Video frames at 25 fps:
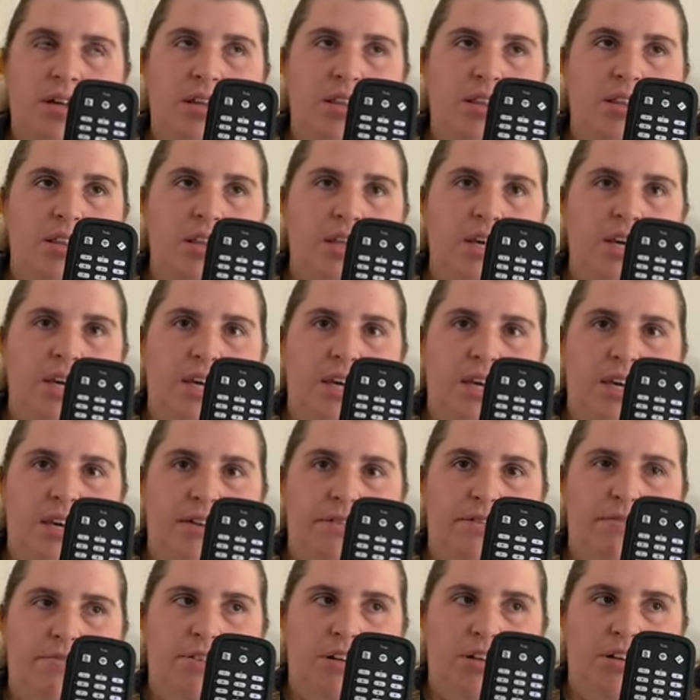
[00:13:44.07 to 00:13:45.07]
the
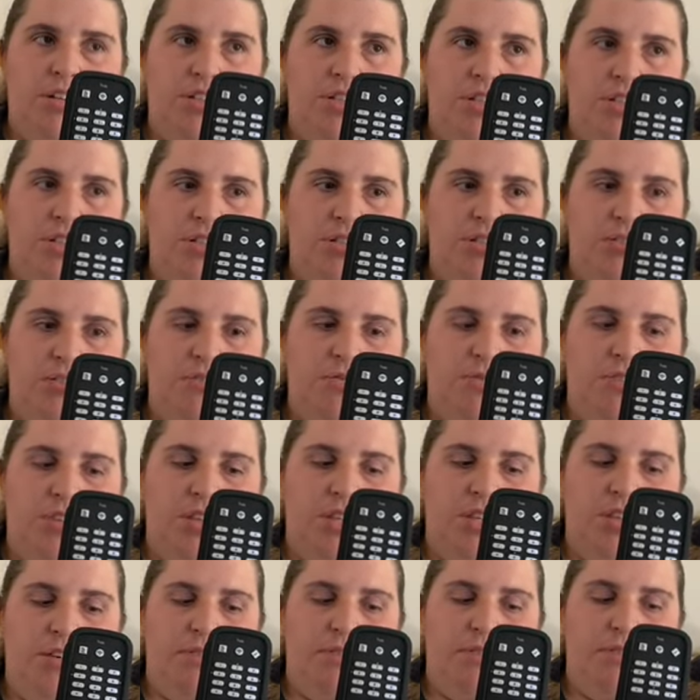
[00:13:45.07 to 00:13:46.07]
functions of
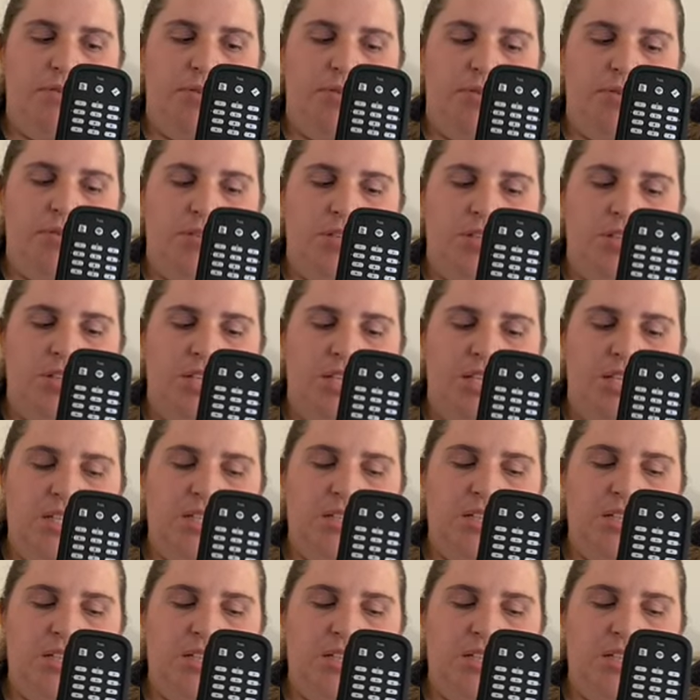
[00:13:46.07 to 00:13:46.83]
the 4 and 6,